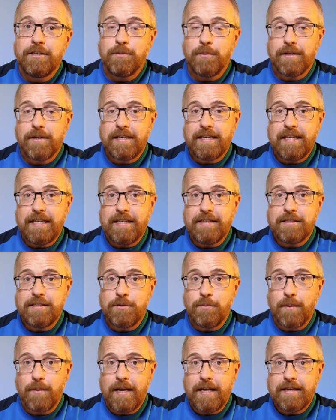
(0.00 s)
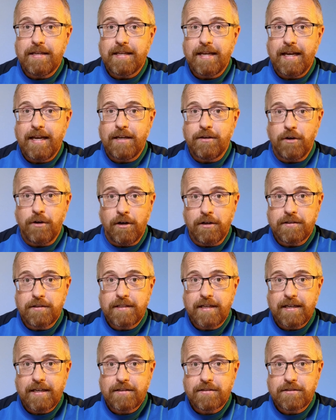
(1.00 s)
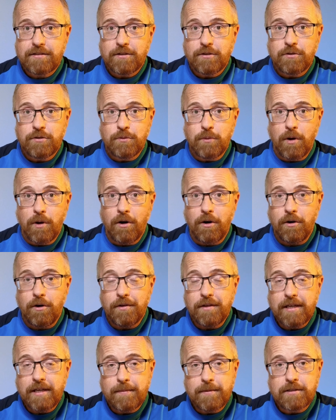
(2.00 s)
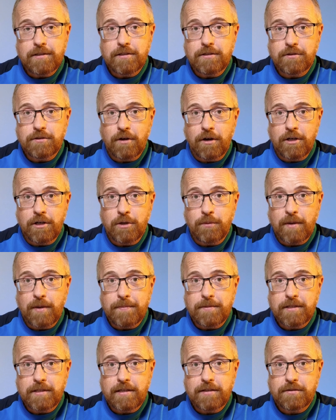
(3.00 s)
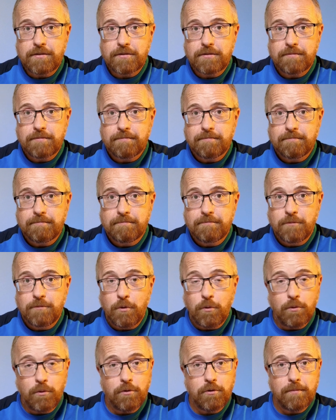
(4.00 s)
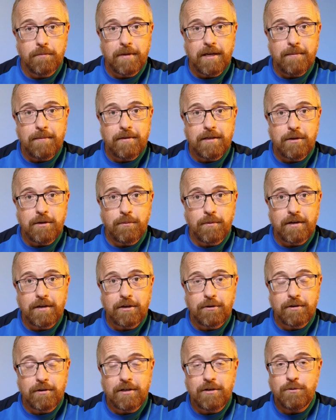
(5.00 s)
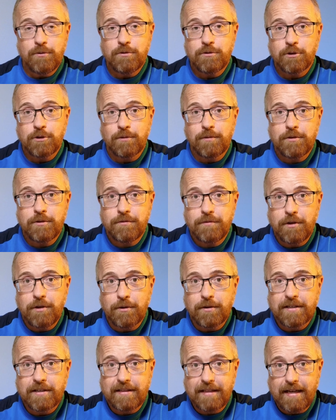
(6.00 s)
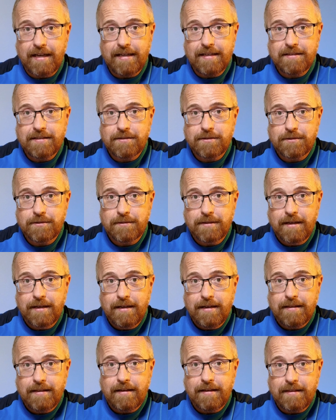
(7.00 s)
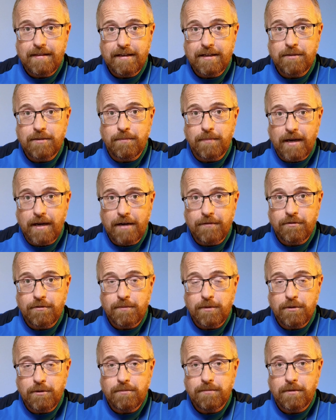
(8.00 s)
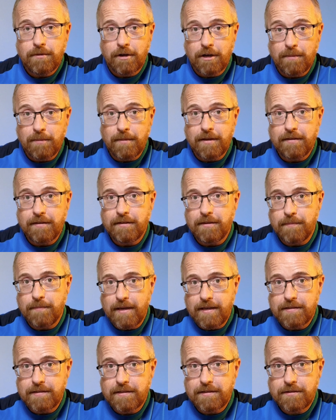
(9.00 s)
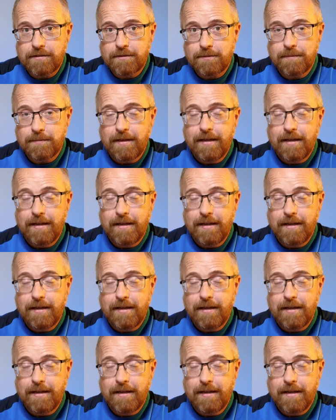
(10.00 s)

you want an easy way to add alt text to all the images on your websites? Or maybe you want to create a new service for your clients that they can buy from you on a monthly basis?